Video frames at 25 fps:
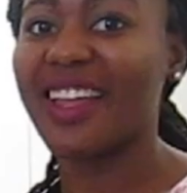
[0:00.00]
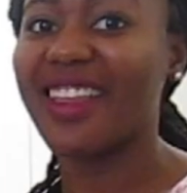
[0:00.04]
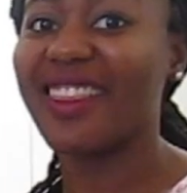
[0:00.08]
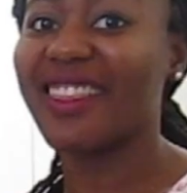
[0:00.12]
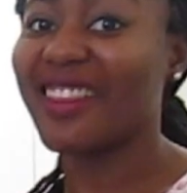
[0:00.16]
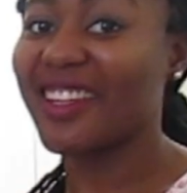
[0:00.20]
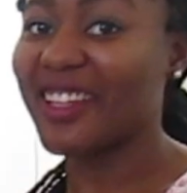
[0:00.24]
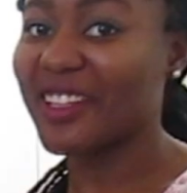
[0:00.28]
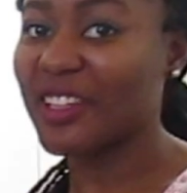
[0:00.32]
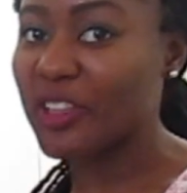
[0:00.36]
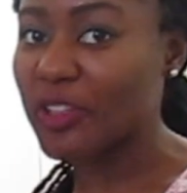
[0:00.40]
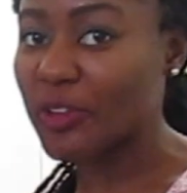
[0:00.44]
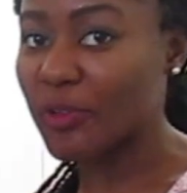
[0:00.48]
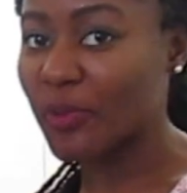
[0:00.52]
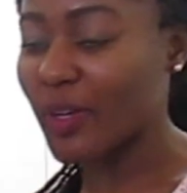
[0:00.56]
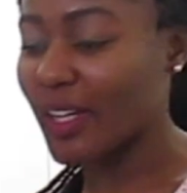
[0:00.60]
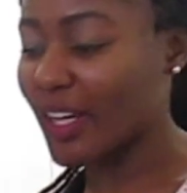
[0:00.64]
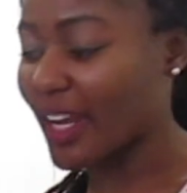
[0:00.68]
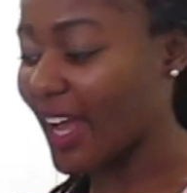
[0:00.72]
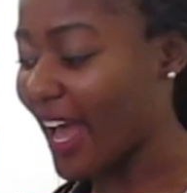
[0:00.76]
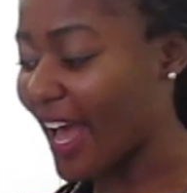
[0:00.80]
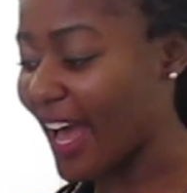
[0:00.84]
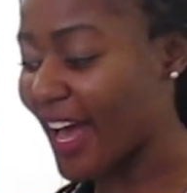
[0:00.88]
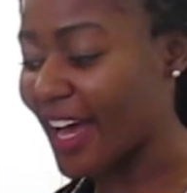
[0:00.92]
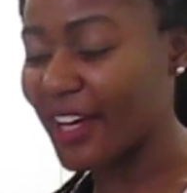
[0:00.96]
Then you'll want
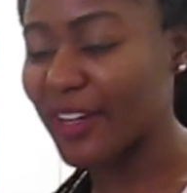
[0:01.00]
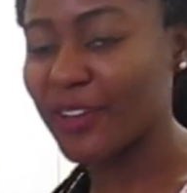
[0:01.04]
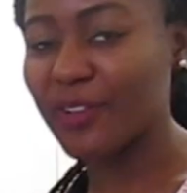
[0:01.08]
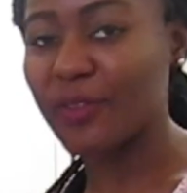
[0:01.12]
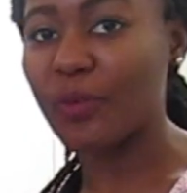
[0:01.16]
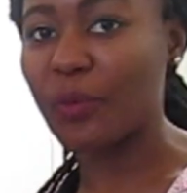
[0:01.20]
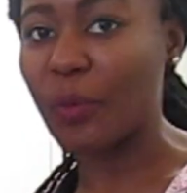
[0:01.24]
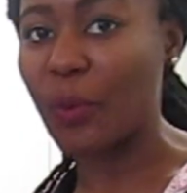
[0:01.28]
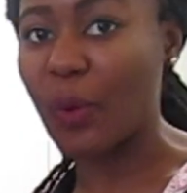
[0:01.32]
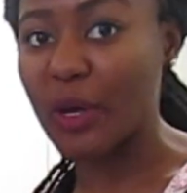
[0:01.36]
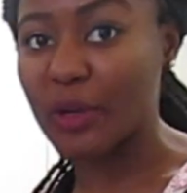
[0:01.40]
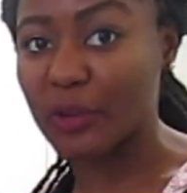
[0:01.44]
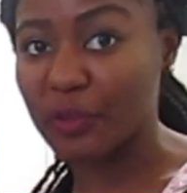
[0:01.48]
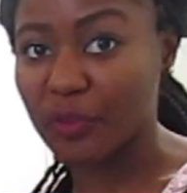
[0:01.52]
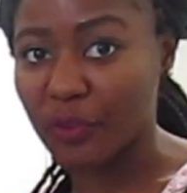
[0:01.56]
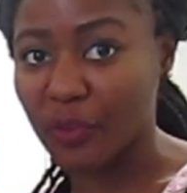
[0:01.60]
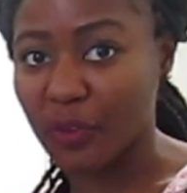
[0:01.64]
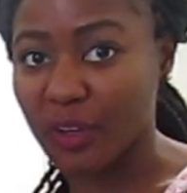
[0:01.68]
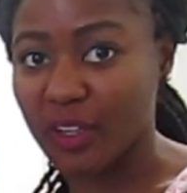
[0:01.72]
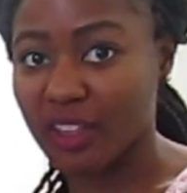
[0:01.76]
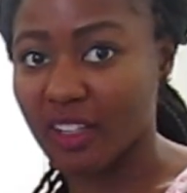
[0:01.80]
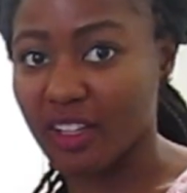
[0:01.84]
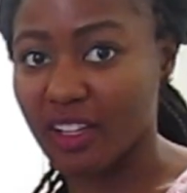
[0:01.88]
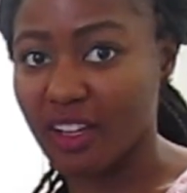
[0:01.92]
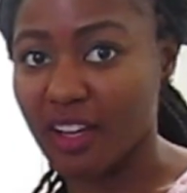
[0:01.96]
to add
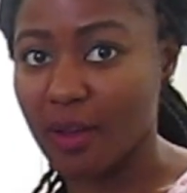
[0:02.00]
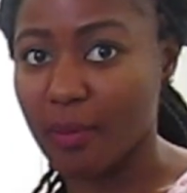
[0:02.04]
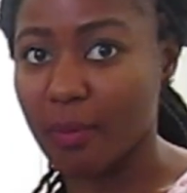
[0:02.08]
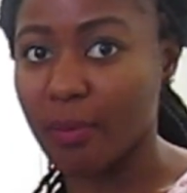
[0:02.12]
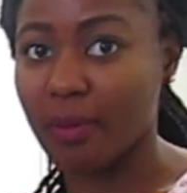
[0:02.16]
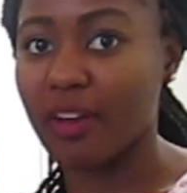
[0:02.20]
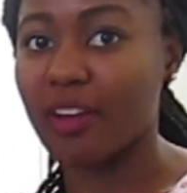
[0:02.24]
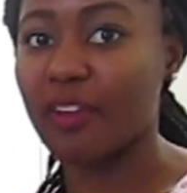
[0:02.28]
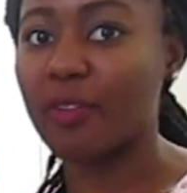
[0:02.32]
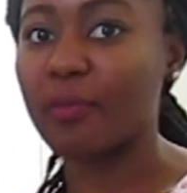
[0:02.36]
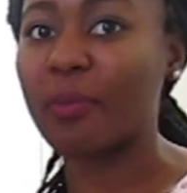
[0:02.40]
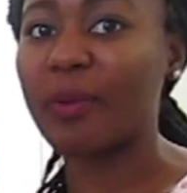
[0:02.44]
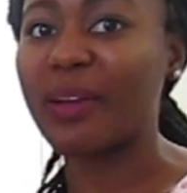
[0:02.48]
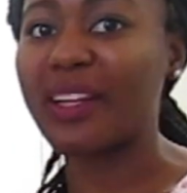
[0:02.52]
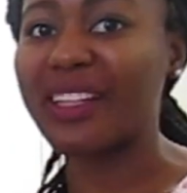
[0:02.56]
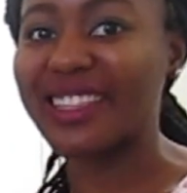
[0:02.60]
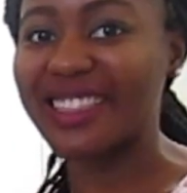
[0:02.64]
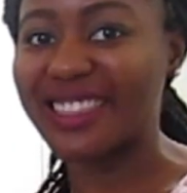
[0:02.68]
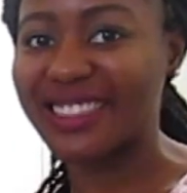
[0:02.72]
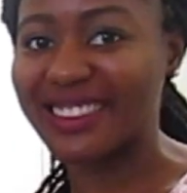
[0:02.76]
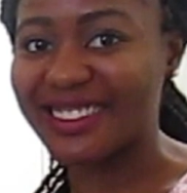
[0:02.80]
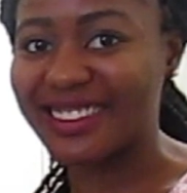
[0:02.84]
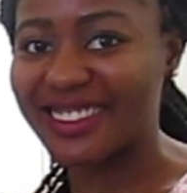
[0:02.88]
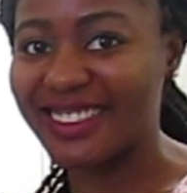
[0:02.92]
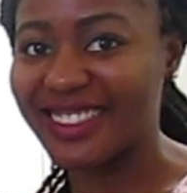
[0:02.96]
1/4 cup of
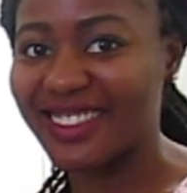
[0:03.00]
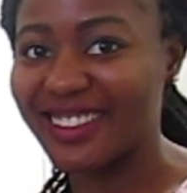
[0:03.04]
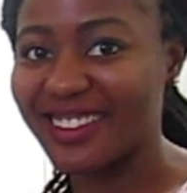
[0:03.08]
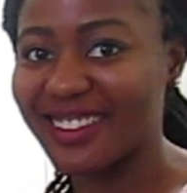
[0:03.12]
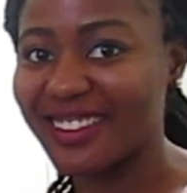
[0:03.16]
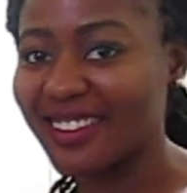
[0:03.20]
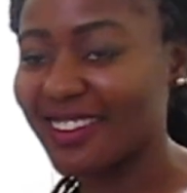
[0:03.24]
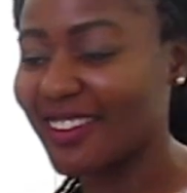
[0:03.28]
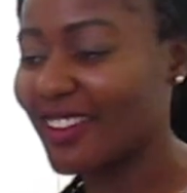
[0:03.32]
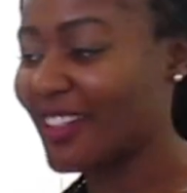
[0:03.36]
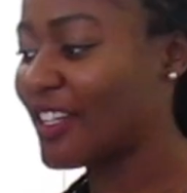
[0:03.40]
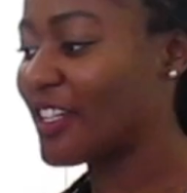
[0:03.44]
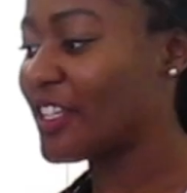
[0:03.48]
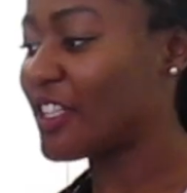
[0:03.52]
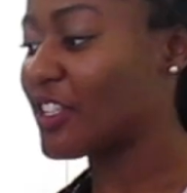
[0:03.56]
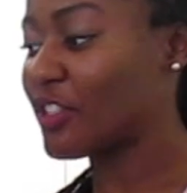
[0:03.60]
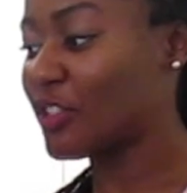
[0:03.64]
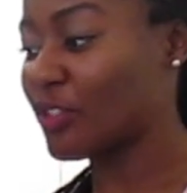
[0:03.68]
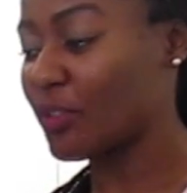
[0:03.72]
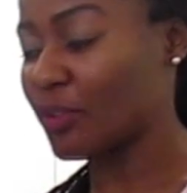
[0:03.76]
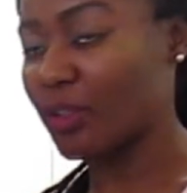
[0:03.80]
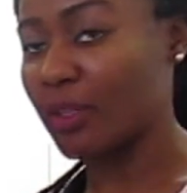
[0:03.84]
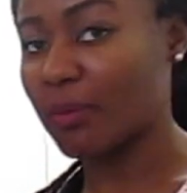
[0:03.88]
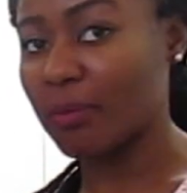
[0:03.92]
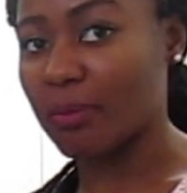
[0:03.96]
polenta
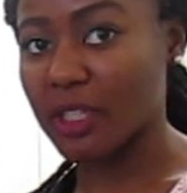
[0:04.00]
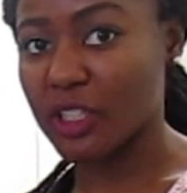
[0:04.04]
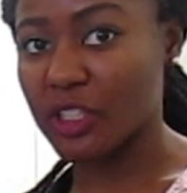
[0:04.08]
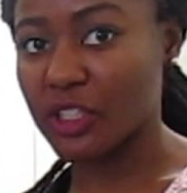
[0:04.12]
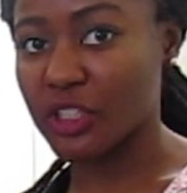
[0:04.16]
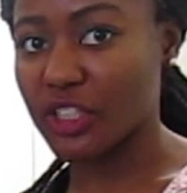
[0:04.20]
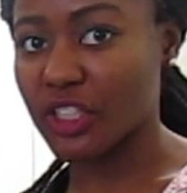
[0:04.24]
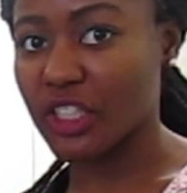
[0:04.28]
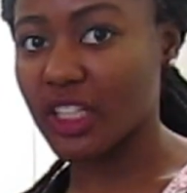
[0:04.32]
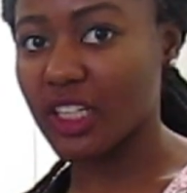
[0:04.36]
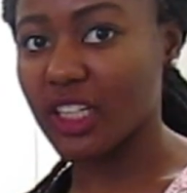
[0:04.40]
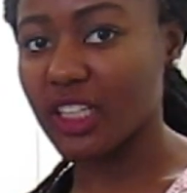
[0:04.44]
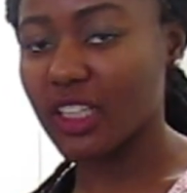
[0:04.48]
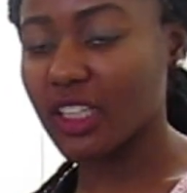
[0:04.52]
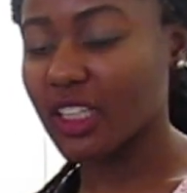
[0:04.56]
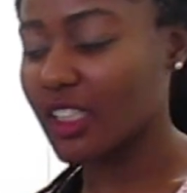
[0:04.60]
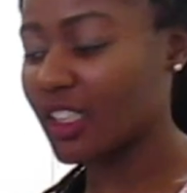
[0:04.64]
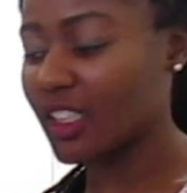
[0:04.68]
to the mixture.